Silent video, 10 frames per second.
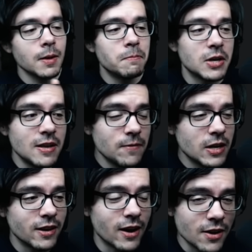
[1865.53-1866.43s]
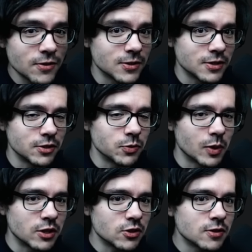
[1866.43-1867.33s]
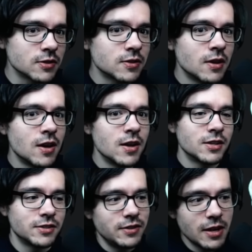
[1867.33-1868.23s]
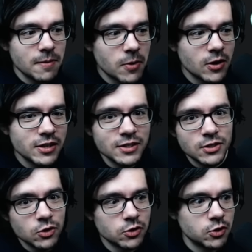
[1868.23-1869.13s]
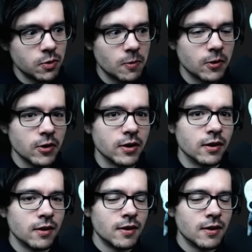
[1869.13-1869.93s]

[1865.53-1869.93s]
But even in other situations, steady body is still super good.